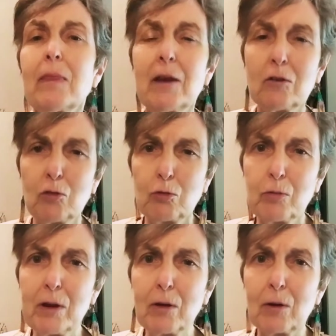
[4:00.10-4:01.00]
a
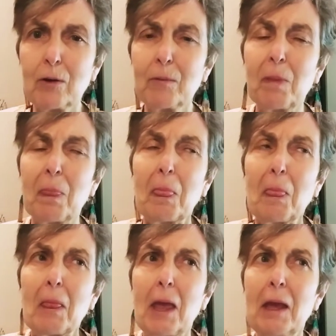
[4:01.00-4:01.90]
trigger
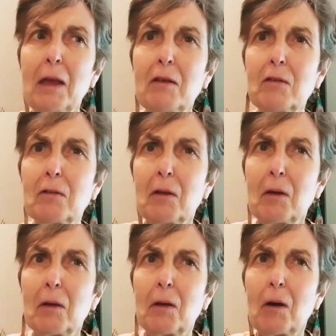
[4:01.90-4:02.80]
is
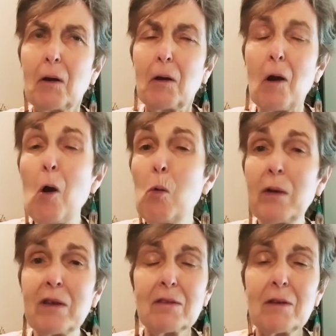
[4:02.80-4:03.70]

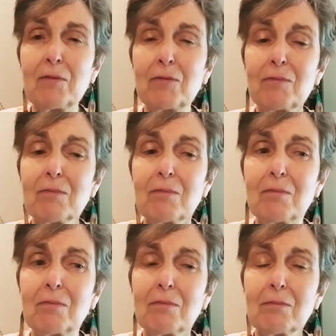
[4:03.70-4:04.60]
always, if
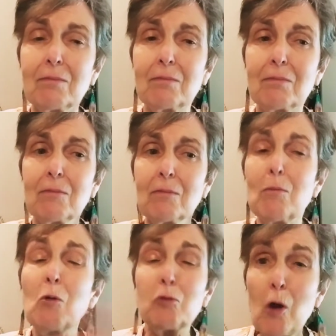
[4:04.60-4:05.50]

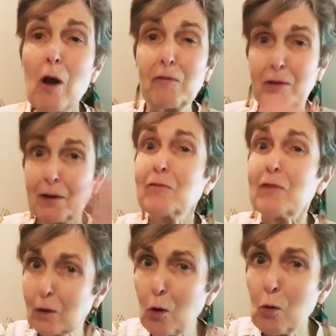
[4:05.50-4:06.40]
most often, if
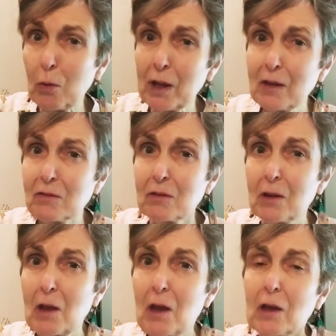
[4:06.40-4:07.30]
not always,
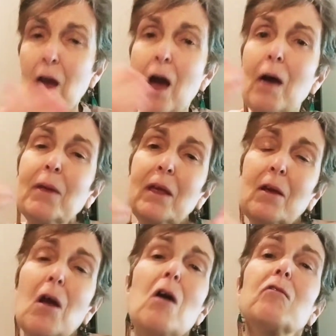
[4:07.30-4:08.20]

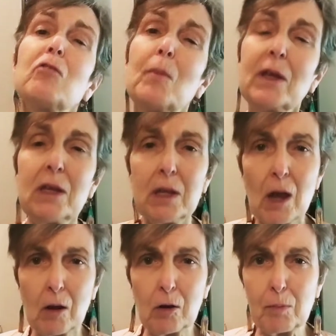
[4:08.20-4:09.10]
coming from a
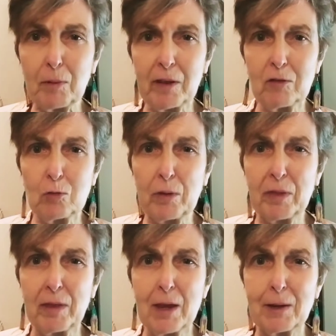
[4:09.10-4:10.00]
younger place
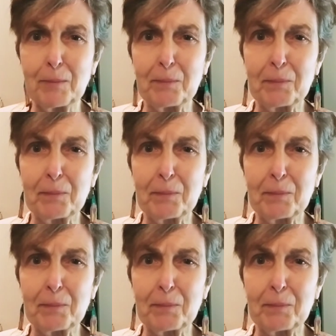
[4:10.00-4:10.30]
within,